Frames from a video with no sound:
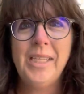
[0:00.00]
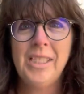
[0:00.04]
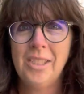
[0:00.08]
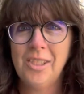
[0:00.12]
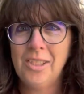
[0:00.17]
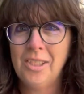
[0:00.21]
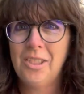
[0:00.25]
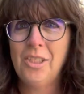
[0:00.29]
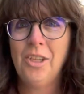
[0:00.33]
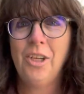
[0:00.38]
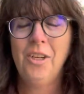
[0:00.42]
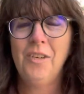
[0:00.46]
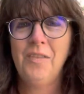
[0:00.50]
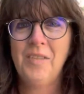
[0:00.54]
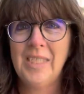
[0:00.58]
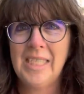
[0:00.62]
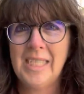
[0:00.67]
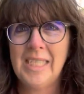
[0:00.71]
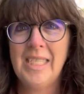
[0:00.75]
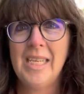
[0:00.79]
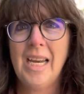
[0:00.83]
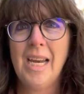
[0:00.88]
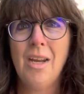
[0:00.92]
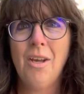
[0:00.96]
to serve
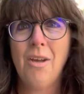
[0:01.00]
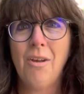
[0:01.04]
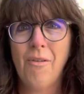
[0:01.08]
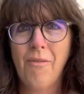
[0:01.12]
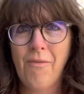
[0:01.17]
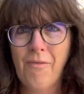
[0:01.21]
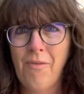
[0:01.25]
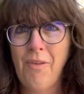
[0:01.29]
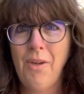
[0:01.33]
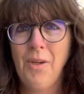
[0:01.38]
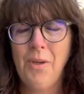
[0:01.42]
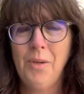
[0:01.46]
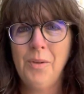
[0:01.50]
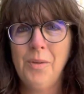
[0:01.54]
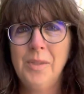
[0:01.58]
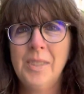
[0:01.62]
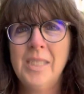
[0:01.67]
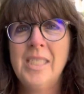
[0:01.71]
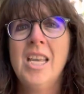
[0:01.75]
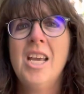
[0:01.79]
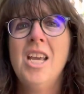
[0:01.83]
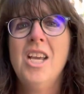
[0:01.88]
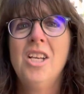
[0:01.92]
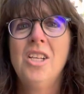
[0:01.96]
stale
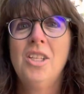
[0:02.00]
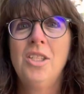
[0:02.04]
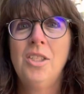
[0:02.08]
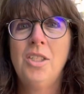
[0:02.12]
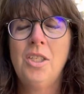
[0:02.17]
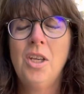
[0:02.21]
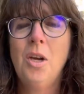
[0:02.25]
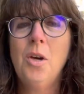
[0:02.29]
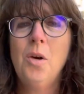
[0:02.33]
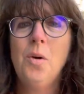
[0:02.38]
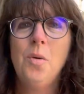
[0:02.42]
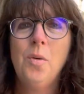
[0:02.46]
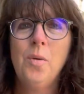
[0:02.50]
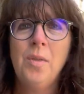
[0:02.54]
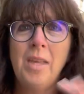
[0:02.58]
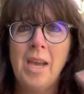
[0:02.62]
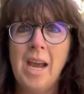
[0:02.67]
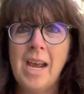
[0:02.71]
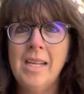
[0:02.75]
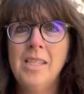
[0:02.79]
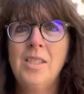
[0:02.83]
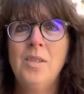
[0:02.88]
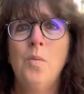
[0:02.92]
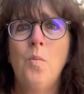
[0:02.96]
foods. So
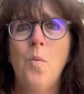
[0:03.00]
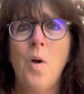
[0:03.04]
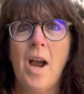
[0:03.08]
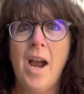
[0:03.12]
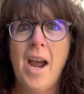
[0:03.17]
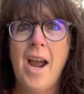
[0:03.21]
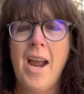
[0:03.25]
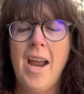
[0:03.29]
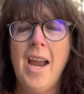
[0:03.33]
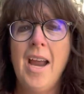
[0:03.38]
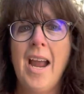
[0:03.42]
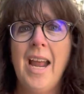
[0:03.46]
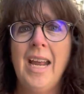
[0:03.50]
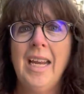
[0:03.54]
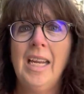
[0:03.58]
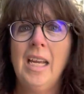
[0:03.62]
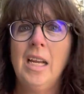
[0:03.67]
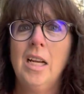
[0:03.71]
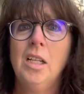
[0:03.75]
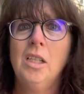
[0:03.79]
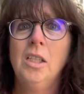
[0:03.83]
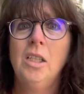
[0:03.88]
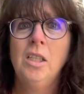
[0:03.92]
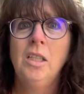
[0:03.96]
that's why I
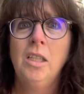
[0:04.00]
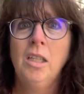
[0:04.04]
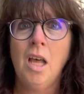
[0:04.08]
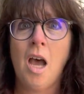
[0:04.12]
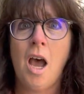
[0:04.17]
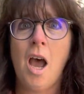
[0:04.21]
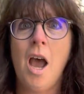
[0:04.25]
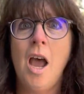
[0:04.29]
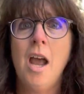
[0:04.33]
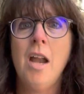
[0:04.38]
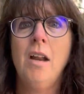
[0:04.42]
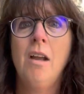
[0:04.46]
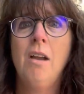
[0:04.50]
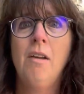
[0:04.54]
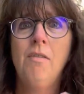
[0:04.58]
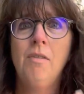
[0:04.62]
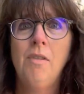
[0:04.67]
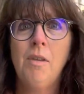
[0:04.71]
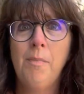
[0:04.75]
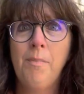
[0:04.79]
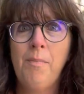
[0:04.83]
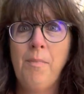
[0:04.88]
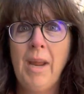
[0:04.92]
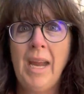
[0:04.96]
get a lot of
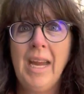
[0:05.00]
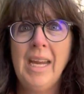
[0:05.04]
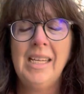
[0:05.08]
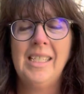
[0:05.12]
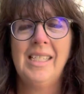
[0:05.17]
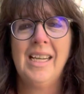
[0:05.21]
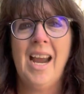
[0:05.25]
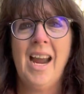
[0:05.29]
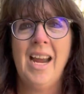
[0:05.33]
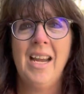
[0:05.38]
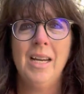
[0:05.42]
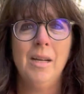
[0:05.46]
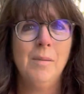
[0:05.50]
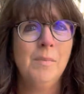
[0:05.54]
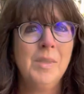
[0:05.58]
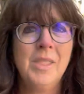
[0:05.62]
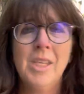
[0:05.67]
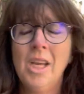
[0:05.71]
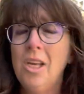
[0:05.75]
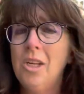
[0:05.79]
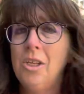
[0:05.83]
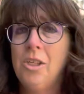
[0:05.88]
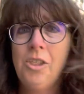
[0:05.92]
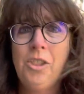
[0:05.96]
the baked items.
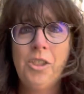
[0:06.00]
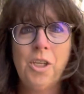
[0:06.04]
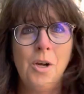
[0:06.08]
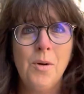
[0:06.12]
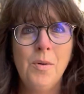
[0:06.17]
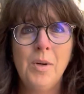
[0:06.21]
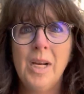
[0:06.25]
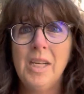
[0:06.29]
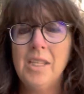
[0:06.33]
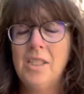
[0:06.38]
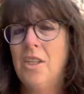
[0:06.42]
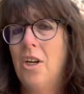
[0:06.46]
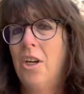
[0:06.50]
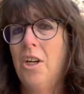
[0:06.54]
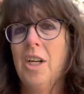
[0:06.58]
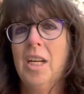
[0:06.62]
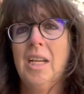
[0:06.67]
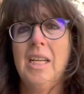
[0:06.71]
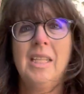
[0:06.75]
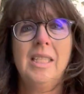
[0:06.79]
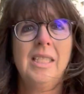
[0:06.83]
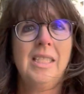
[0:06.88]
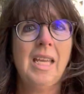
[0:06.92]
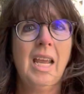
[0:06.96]
Donuts aren't
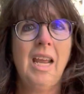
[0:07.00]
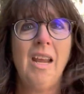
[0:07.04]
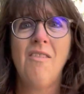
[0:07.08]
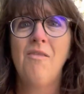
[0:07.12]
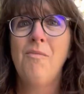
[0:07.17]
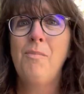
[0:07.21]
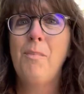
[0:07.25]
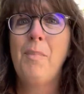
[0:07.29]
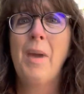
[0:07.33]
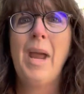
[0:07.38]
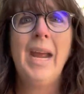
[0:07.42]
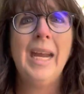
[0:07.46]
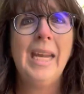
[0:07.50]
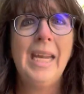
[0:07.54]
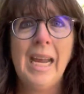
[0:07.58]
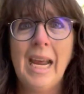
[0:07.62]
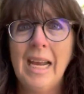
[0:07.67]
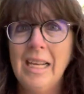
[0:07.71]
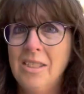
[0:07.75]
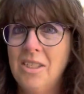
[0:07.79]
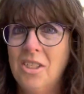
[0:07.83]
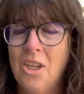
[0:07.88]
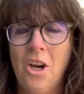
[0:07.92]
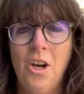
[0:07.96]
going to save.
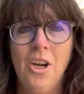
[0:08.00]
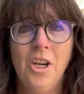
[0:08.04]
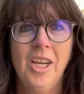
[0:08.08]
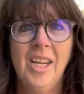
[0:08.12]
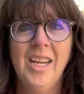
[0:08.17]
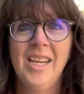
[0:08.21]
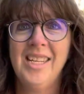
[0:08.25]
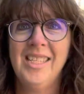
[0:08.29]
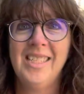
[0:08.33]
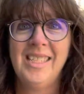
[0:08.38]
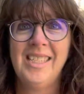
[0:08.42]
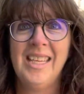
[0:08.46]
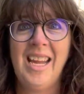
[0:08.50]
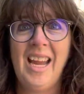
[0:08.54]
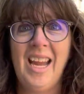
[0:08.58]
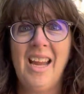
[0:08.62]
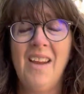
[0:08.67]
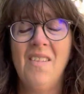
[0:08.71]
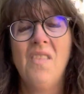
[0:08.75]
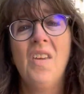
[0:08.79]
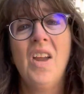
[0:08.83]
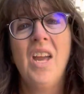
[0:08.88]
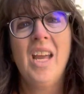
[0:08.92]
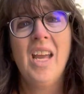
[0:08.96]
Baguettes aren't going to
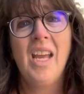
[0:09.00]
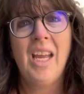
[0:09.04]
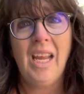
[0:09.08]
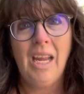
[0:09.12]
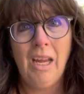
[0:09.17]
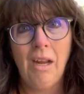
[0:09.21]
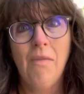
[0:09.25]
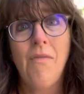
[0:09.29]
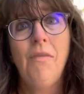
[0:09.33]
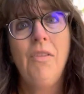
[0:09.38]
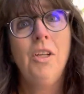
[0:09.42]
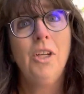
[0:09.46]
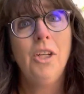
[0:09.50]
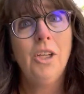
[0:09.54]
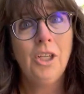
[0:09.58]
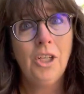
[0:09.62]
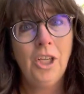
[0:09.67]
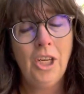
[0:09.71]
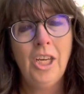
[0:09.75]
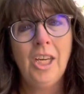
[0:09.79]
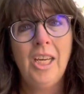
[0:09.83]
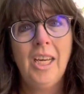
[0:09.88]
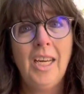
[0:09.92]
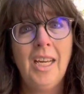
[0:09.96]
save. If they're
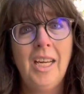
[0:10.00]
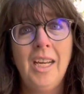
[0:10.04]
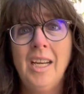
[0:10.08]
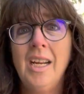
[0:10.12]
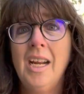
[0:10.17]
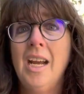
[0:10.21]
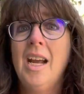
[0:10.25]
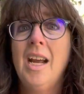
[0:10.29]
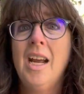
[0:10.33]
good